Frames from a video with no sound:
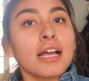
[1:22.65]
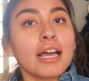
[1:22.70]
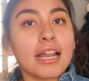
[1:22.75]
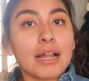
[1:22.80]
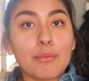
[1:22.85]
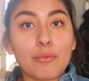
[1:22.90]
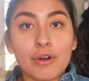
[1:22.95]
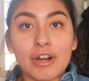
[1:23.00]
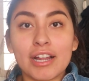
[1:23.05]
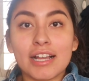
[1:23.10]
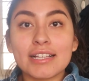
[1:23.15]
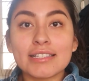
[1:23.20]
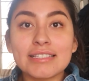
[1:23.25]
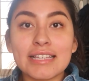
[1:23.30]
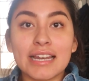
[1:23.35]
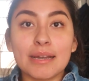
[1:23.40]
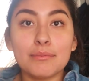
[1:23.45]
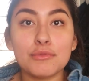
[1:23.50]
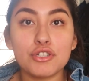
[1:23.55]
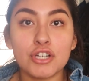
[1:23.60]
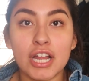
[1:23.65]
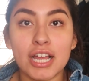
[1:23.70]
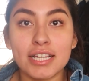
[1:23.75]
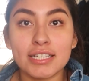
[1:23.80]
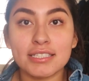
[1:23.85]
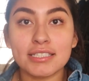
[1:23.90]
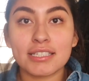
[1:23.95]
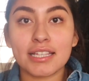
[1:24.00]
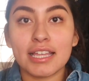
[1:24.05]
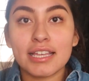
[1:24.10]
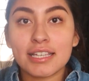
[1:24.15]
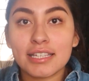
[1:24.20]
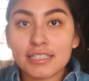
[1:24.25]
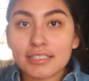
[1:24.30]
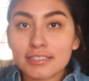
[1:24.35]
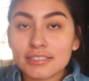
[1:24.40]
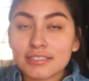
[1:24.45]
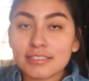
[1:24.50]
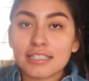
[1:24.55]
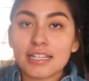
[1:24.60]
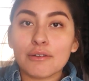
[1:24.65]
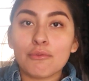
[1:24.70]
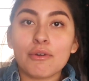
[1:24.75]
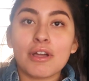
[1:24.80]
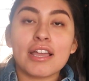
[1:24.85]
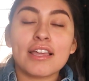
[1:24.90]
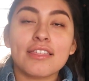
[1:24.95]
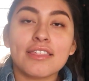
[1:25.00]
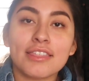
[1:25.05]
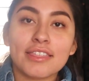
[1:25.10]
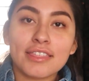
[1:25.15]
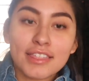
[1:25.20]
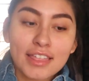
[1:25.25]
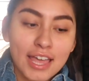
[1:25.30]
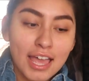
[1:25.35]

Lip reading: and I'm wearing a denim dress, like with